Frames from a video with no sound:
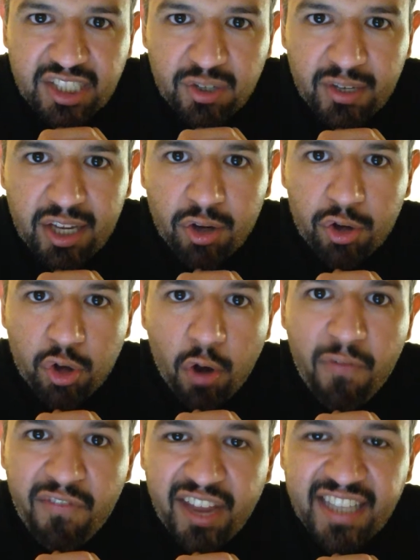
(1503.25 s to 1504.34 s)
into a heel. No
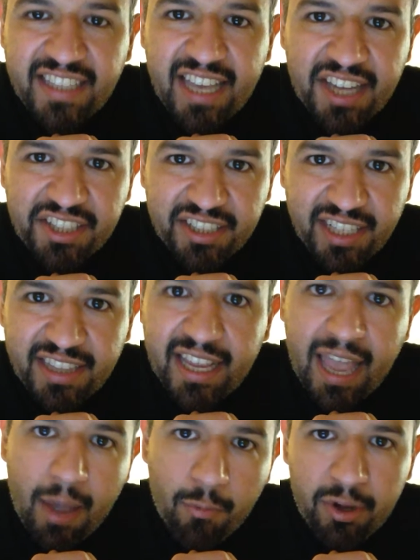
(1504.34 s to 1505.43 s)
face cashes in and say,
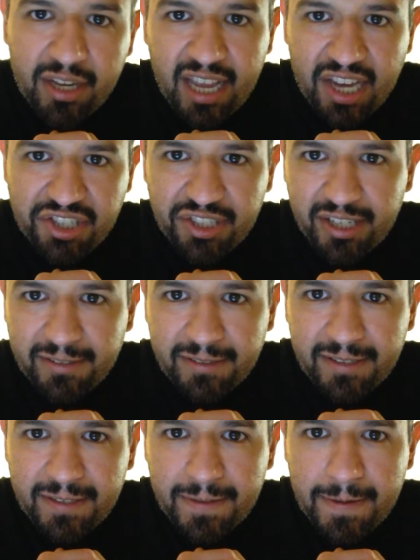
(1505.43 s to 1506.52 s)
I want to cash in.
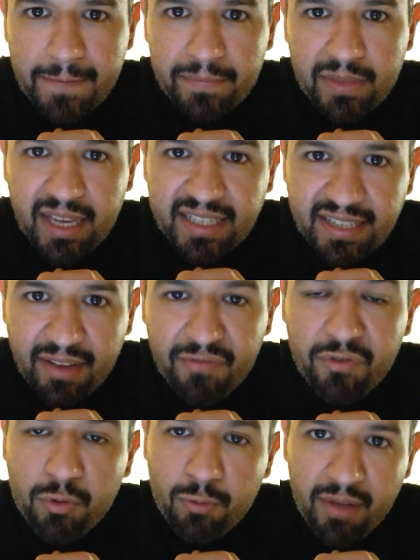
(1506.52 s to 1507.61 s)
Except
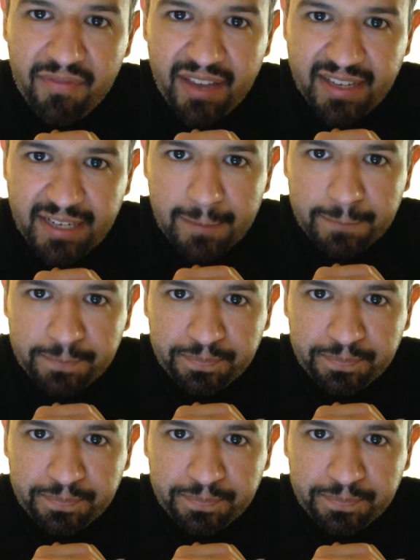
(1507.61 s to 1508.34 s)
for Rob Van Dam.